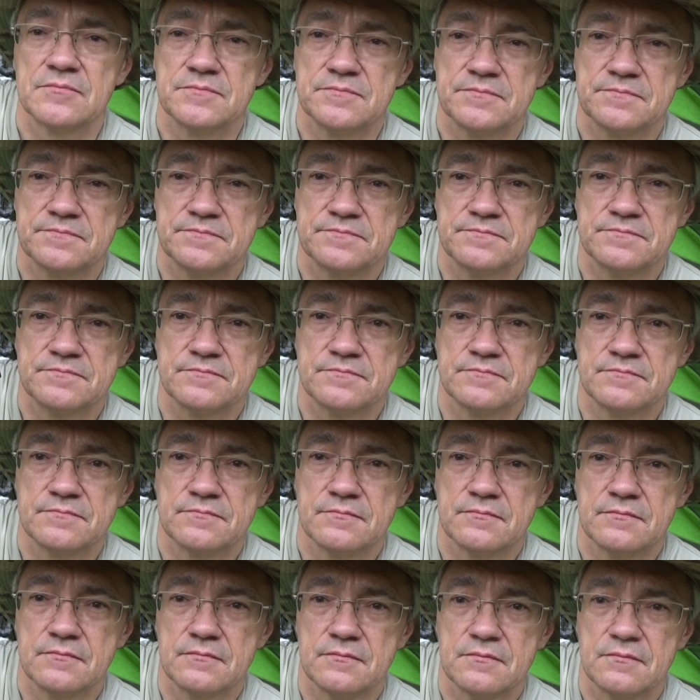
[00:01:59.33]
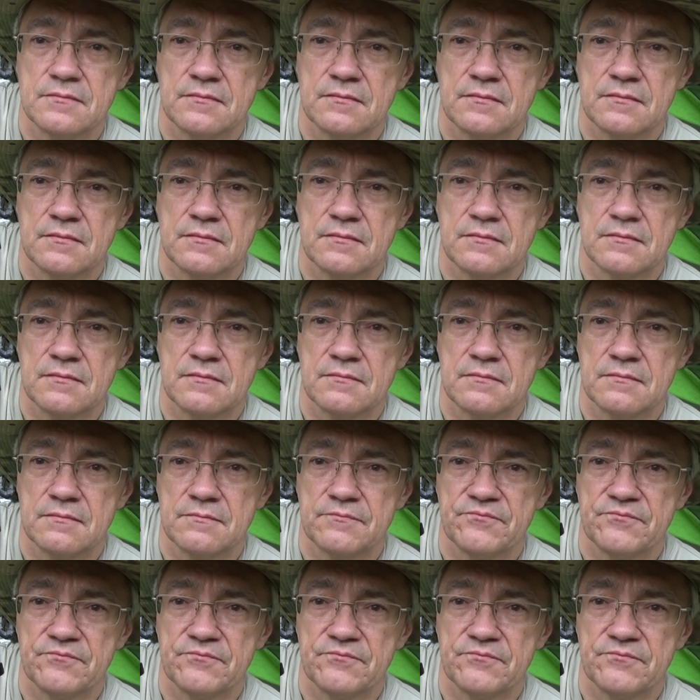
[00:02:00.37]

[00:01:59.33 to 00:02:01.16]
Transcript: Nobody speaks.